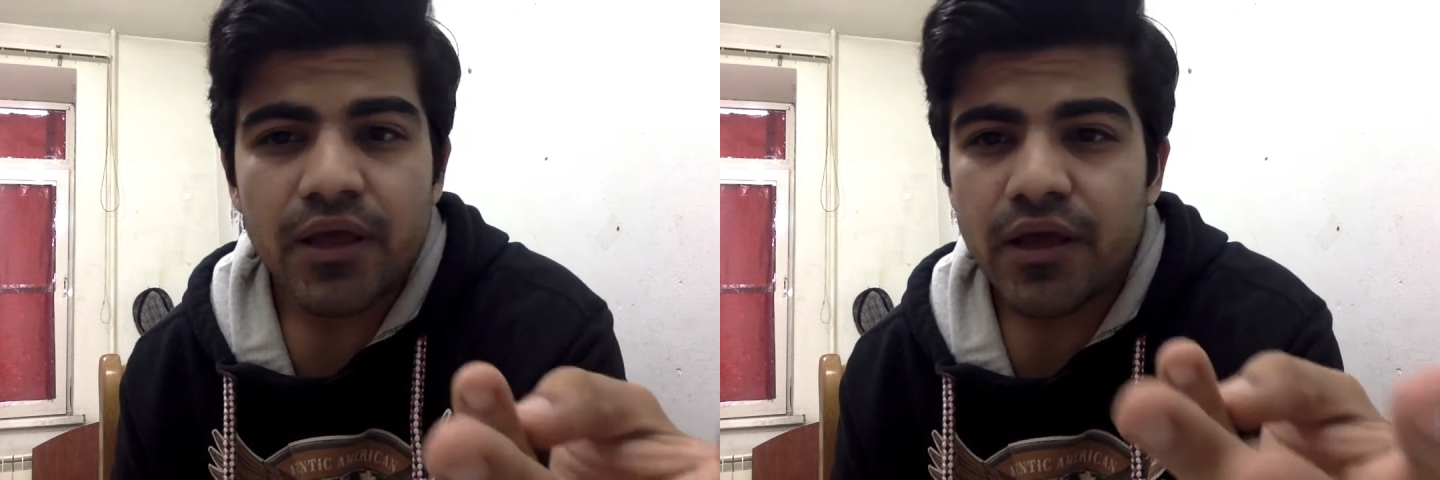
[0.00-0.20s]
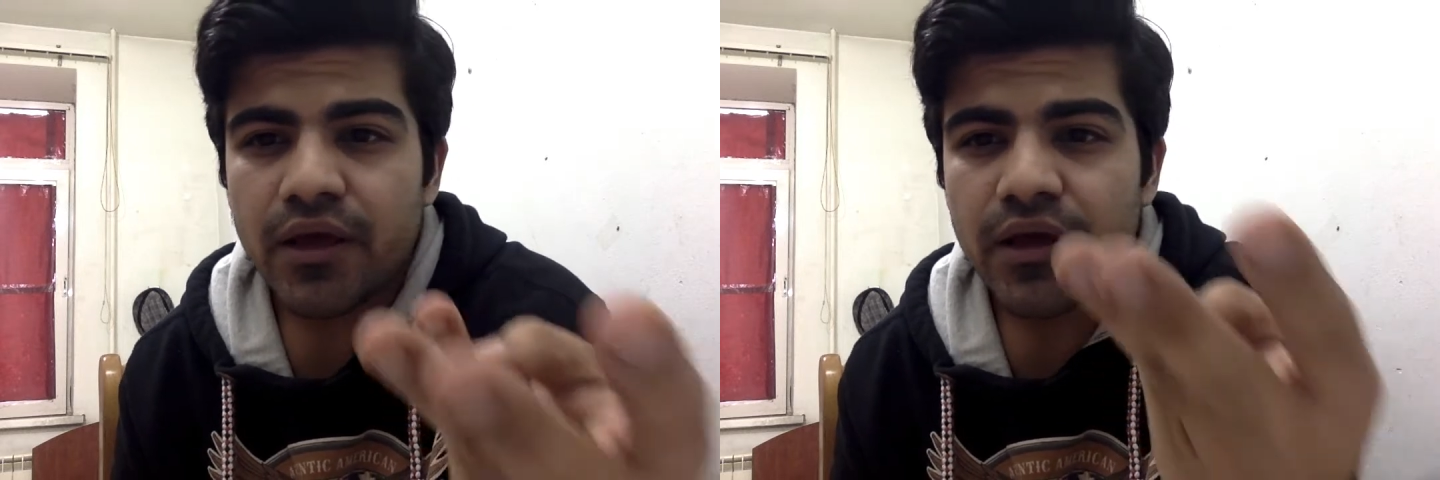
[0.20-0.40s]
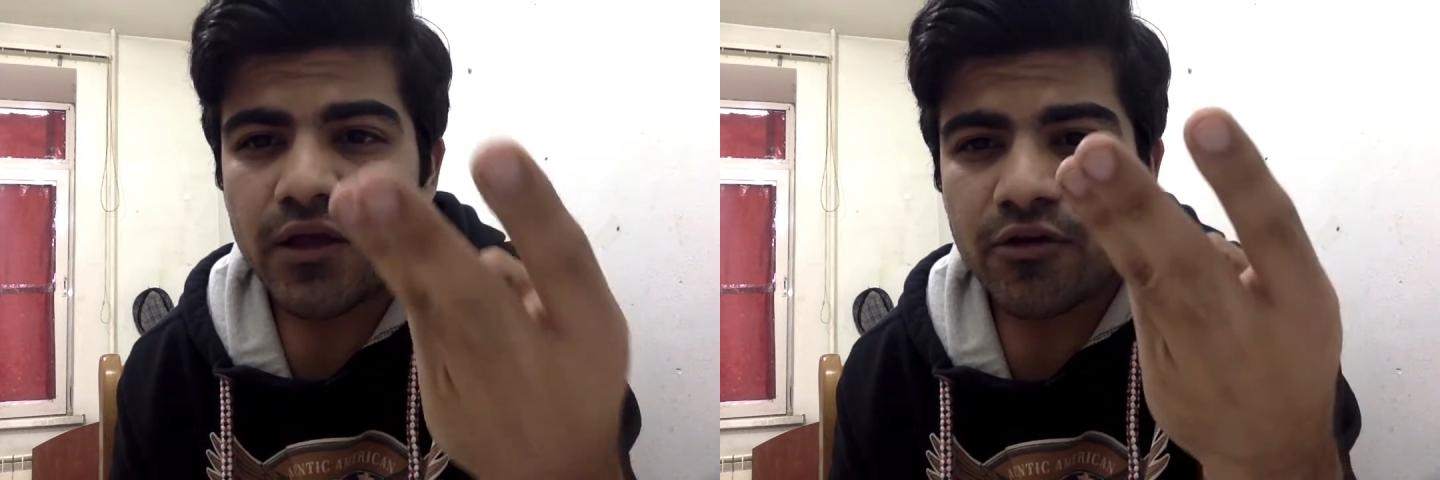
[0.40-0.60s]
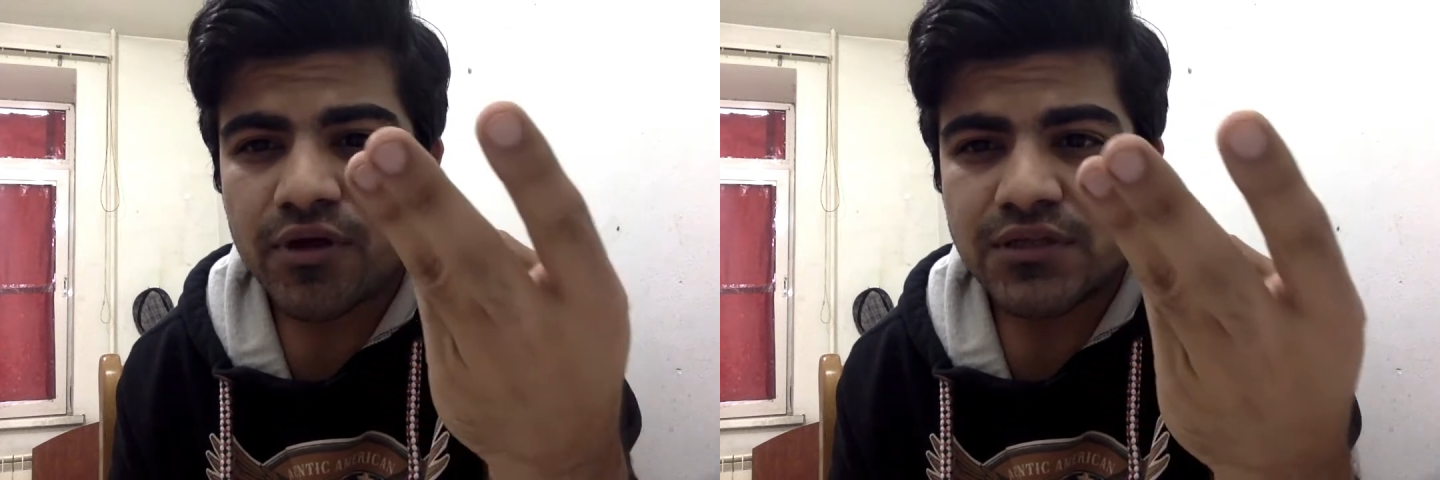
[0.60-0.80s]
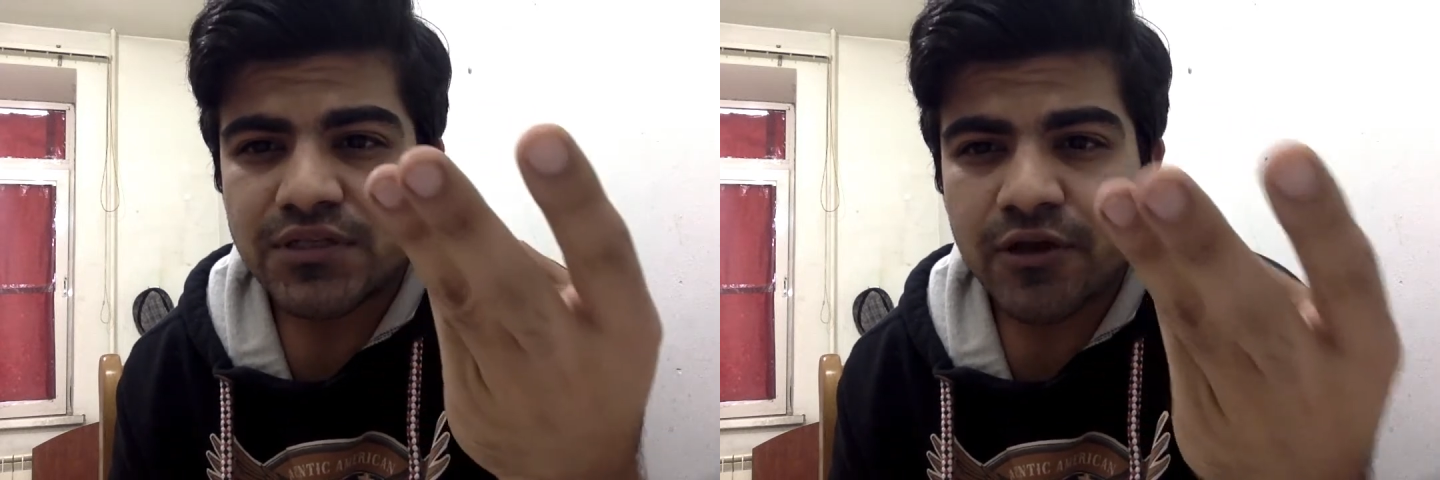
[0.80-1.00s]
you
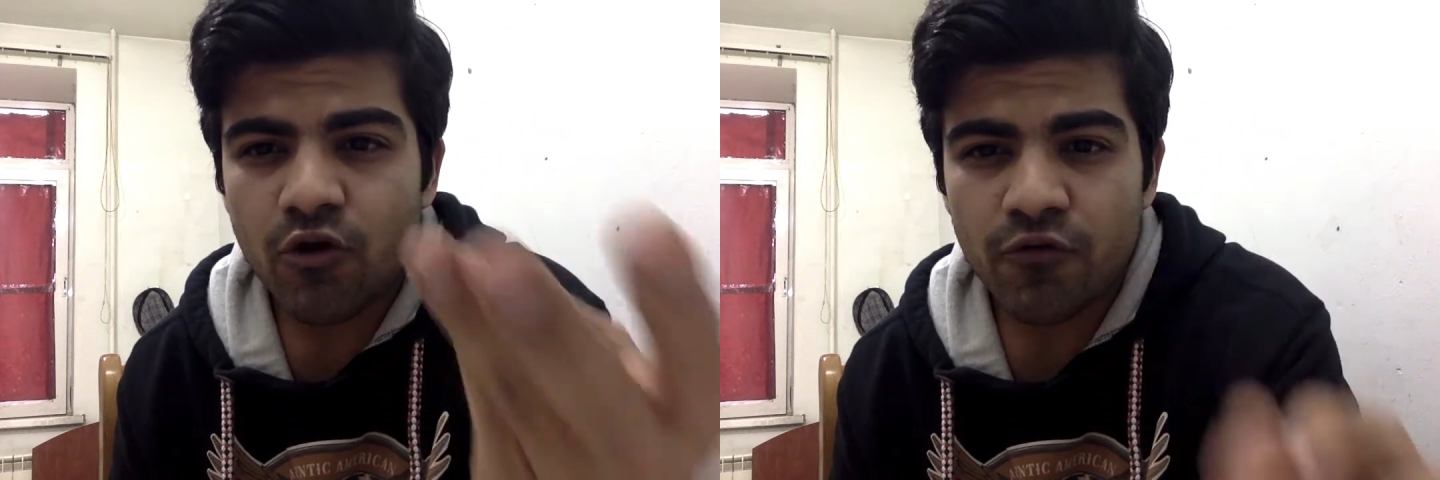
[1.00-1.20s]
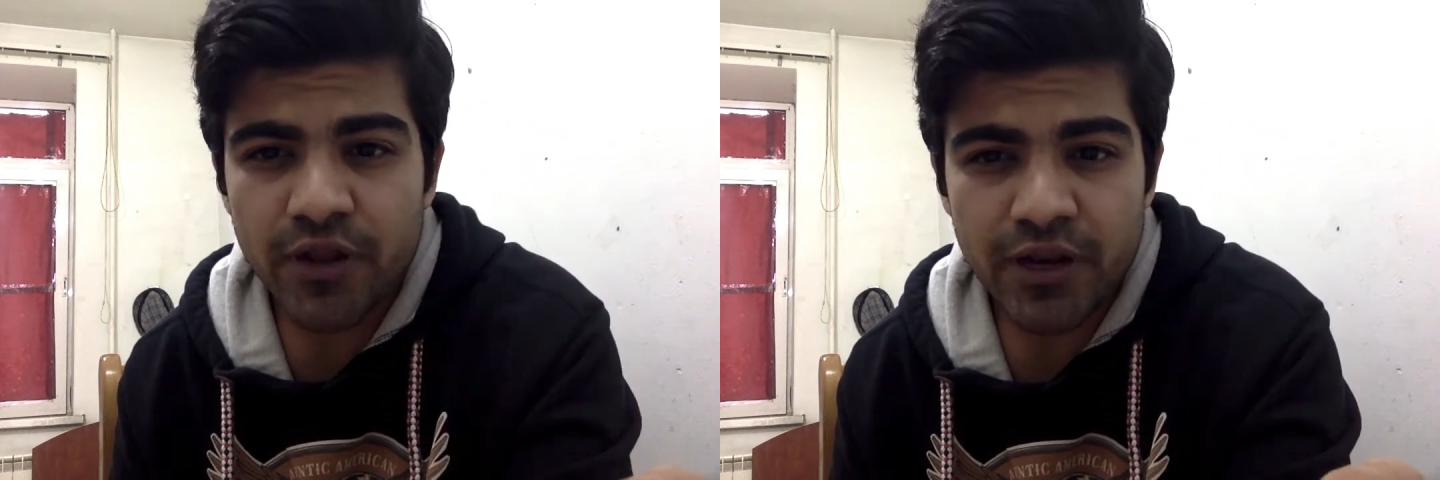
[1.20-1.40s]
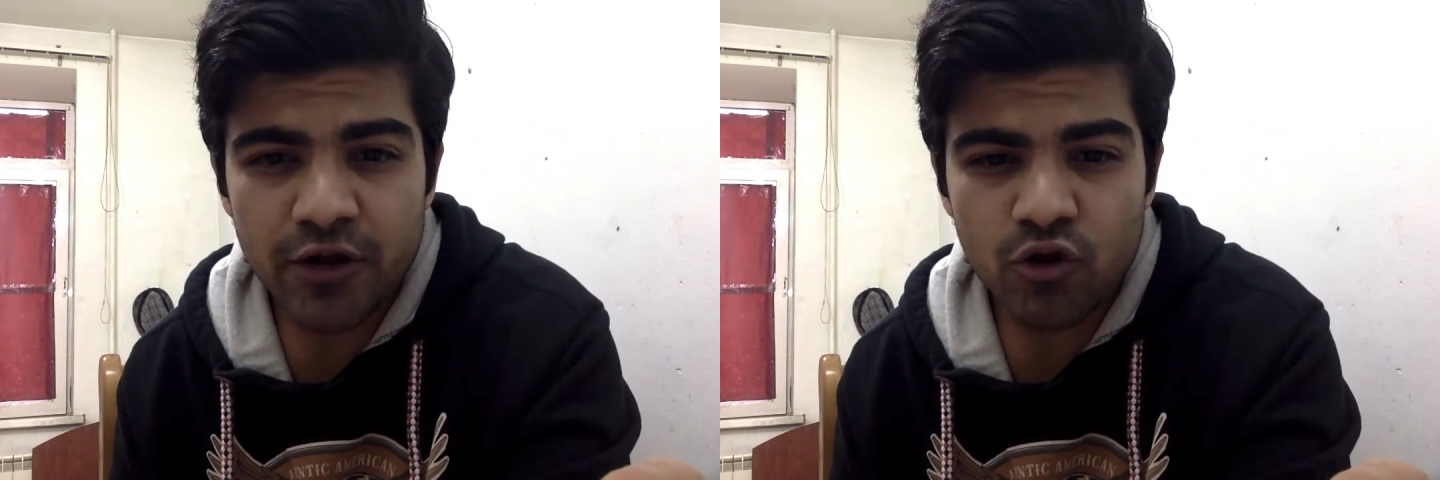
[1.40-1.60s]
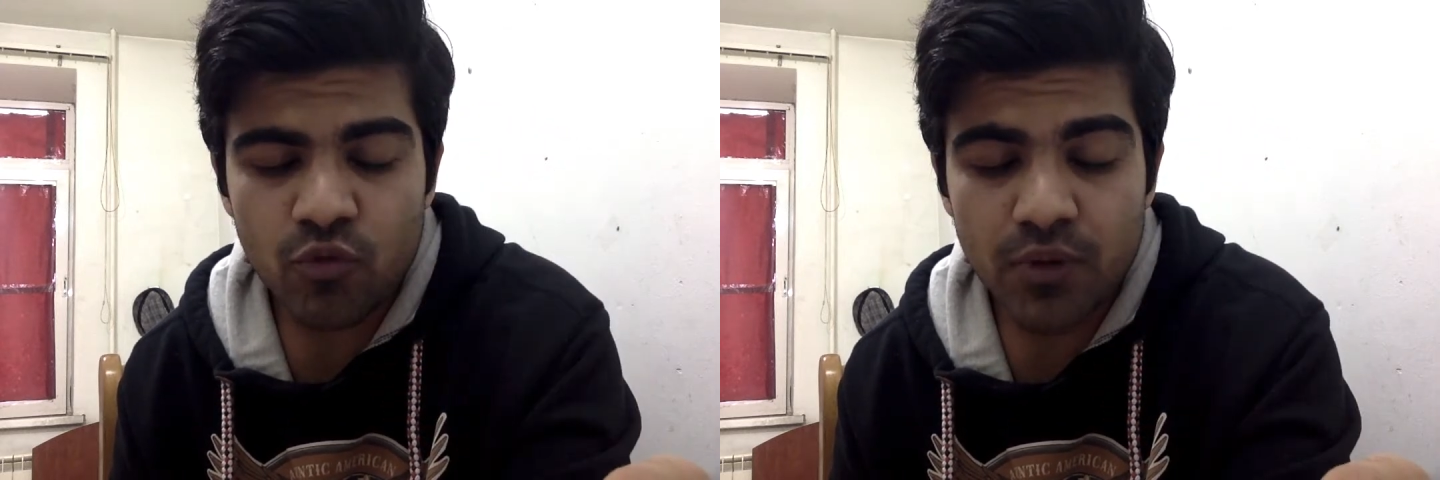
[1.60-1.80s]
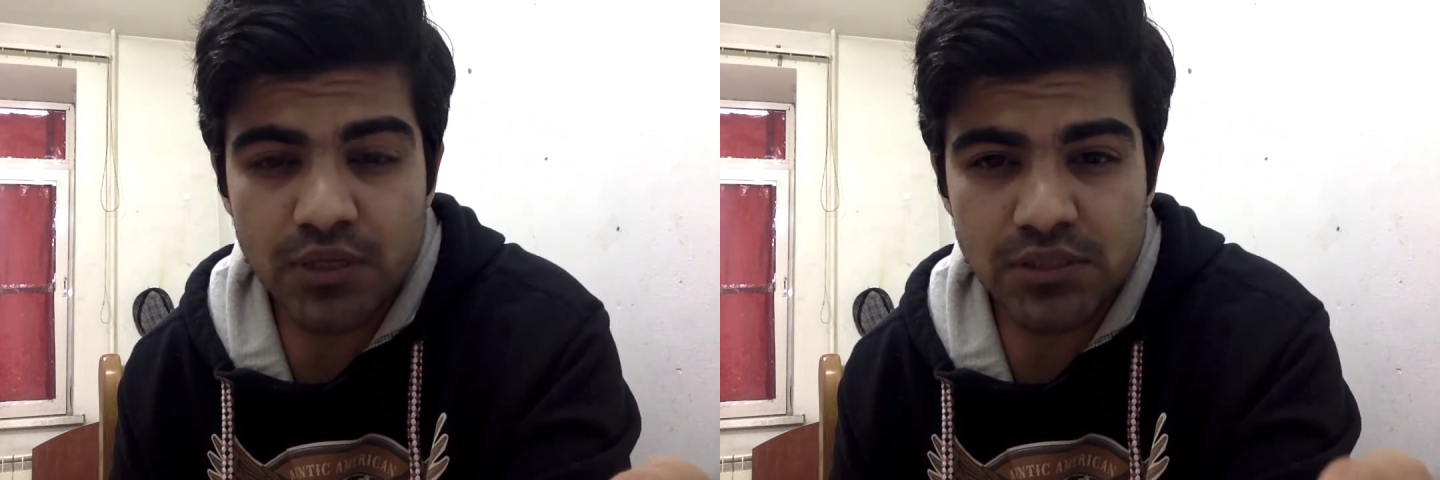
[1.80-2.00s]
can say ovarian
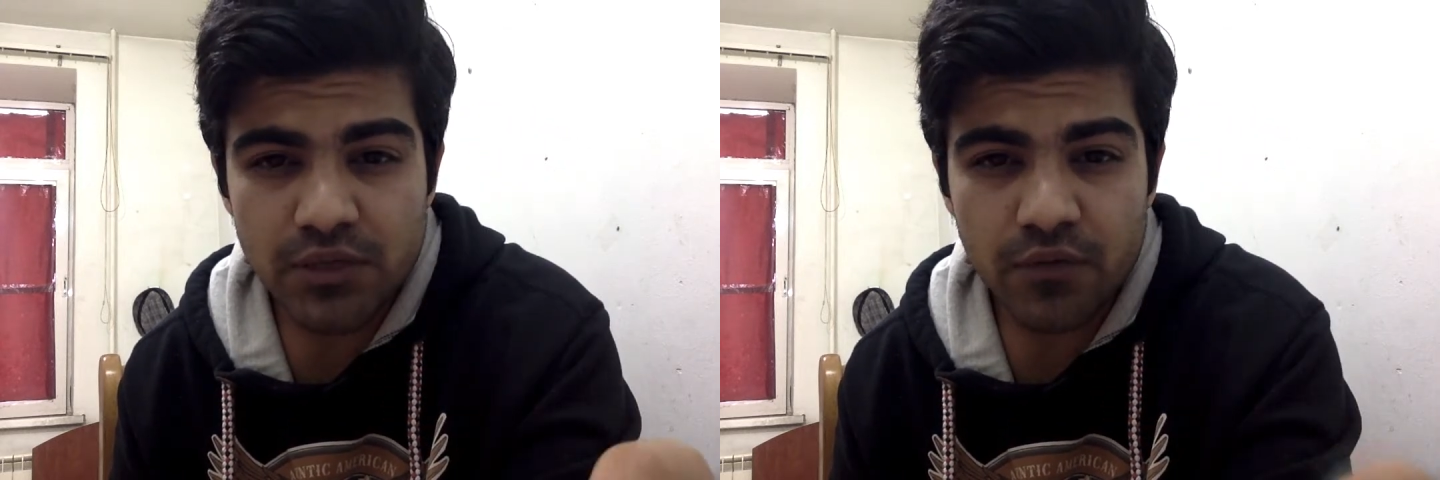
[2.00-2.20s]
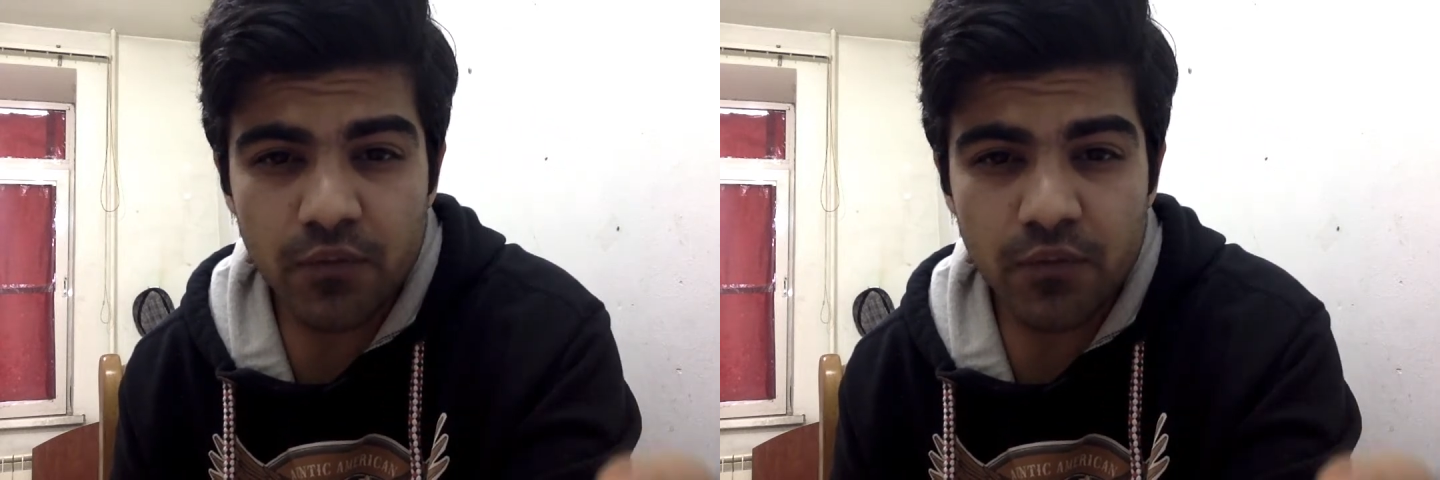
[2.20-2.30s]
tumors